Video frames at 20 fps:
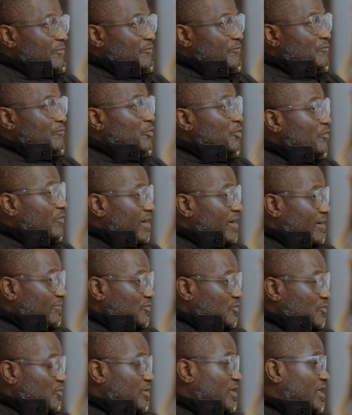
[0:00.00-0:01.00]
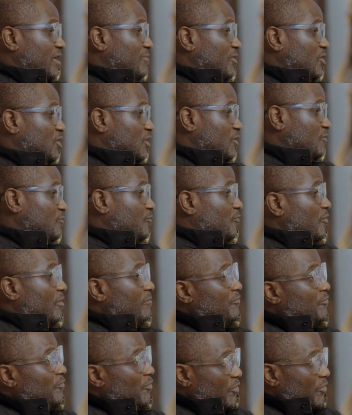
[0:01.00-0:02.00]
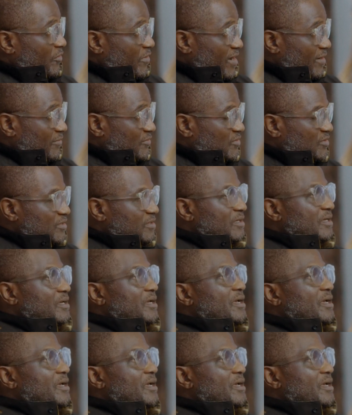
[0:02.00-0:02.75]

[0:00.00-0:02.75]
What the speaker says: photographs or images from photographs,